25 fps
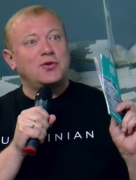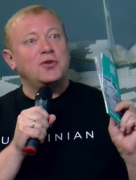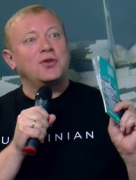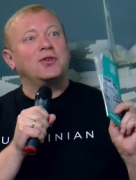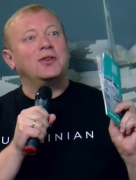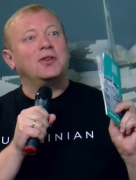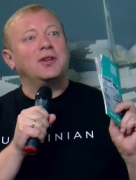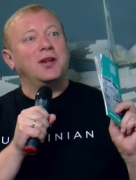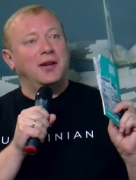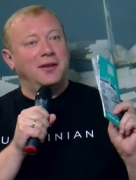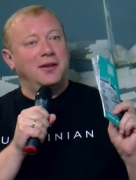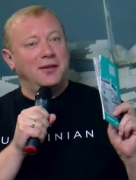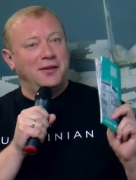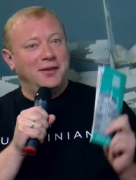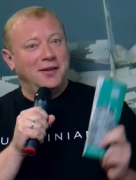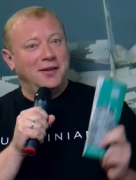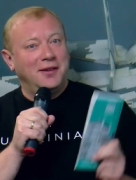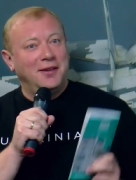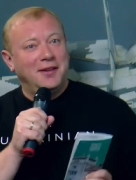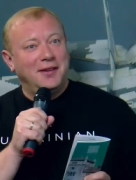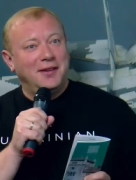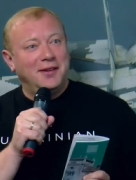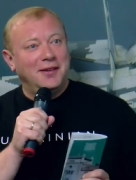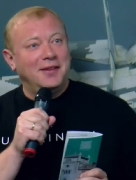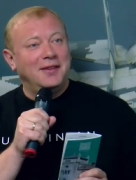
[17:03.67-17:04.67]
if you can
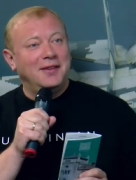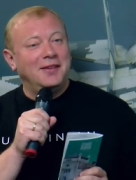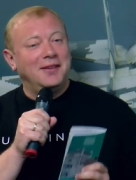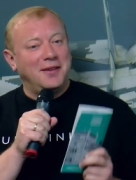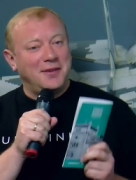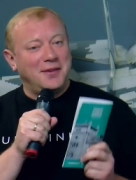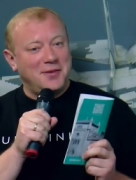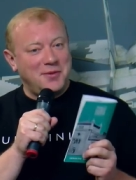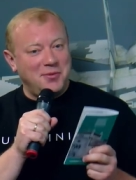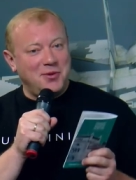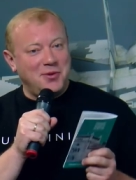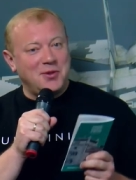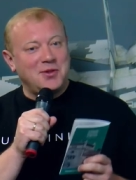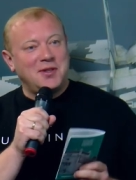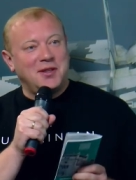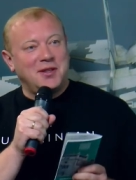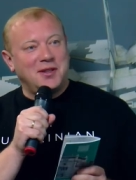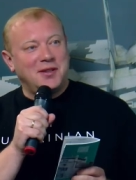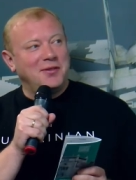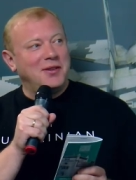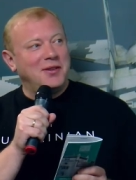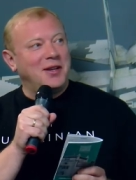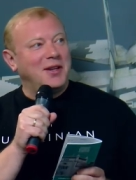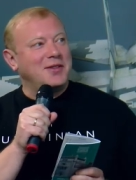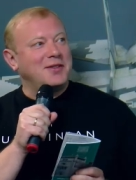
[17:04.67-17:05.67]
recommend me
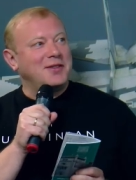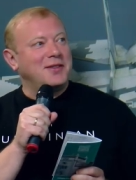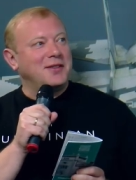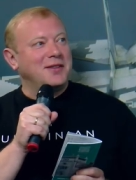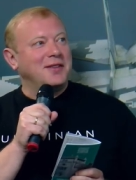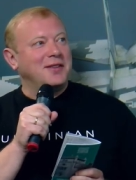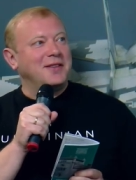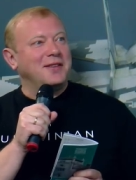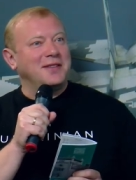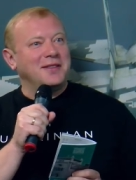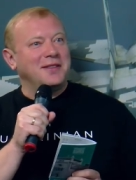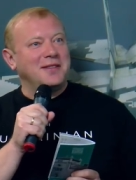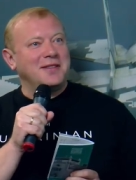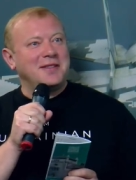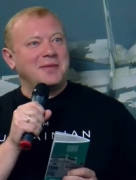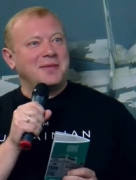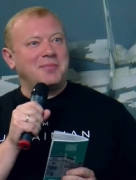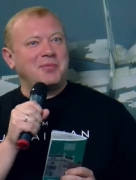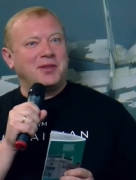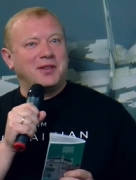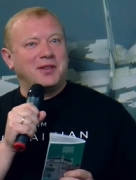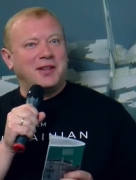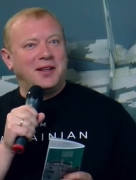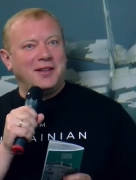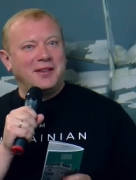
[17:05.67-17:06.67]
one
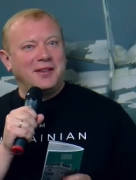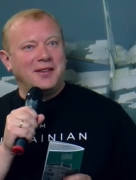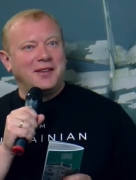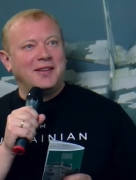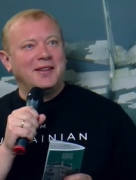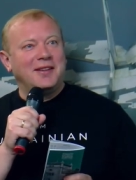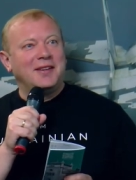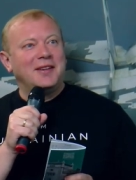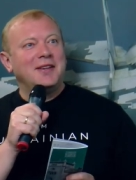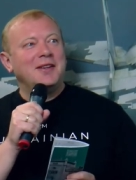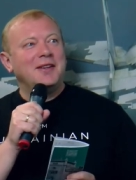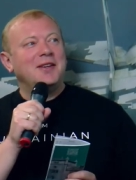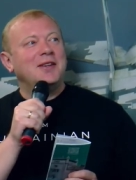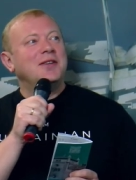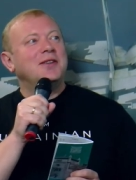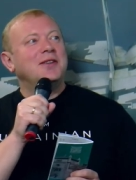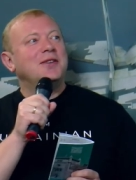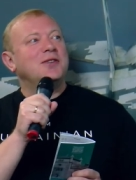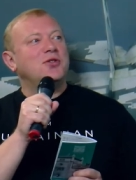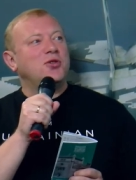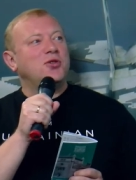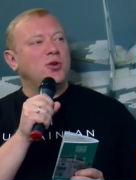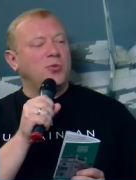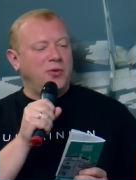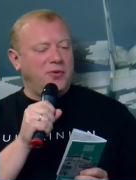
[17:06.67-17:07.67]
event, I understand that
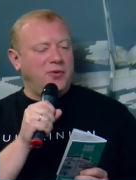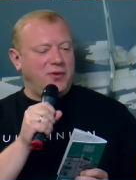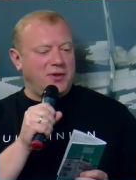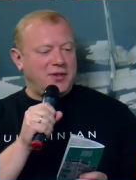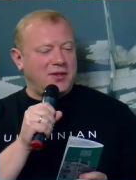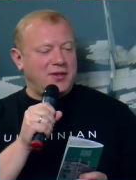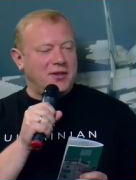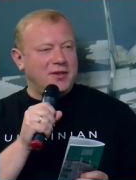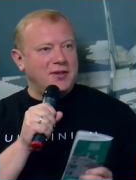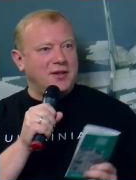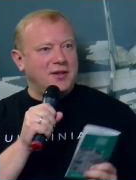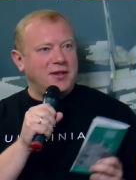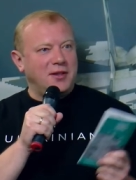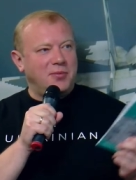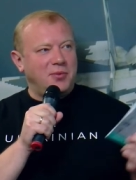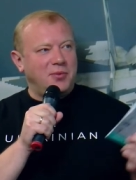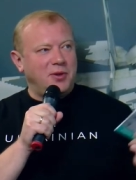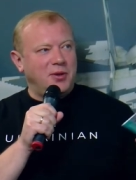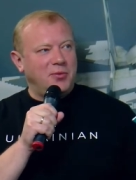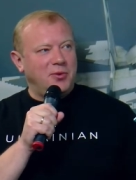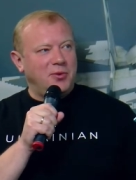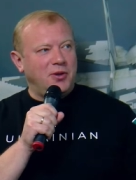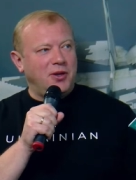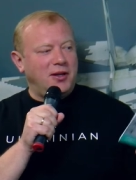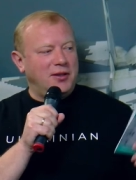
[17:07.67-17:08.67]
this is probably a very
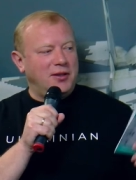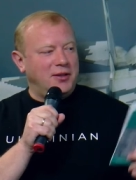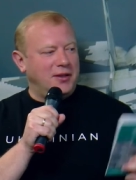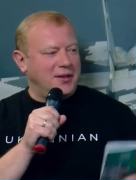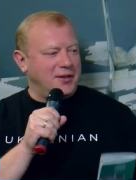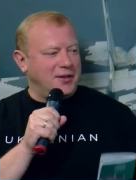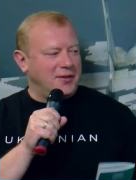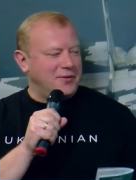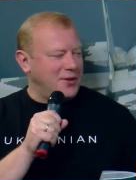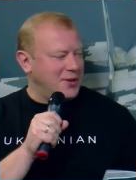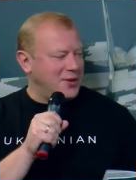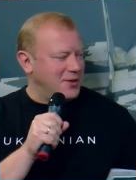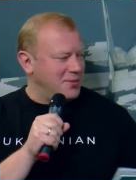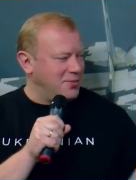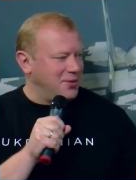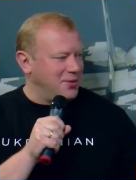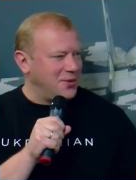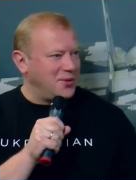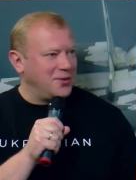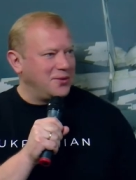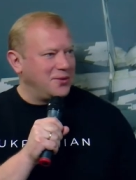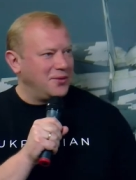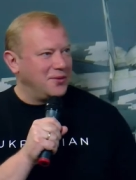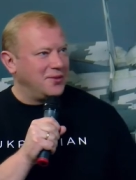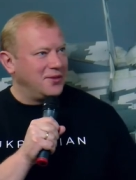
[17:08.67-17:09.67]
challenging question, but
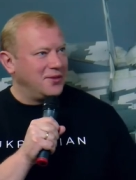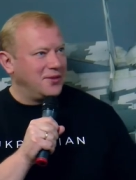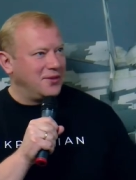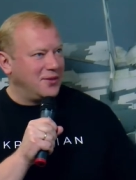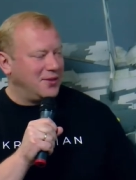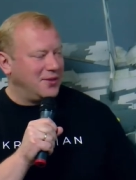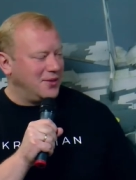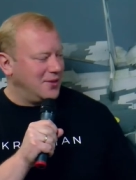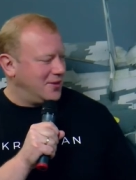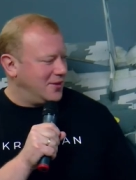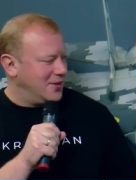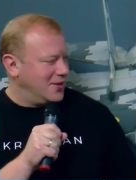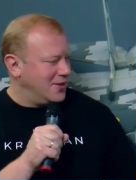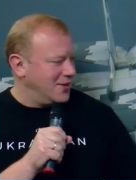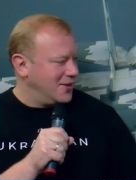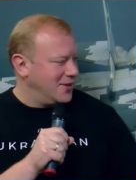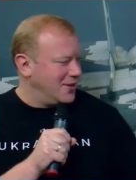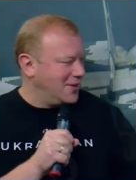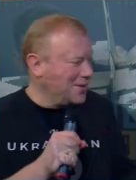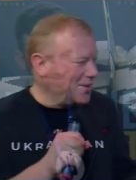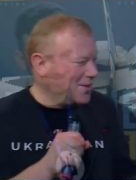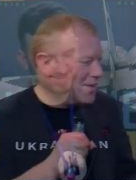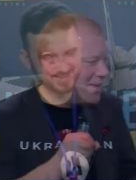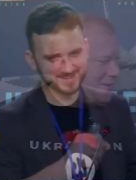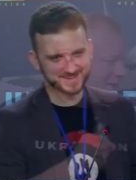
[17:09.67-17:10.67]
can you
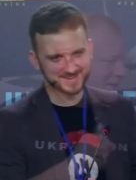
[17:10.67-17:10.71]
recommend me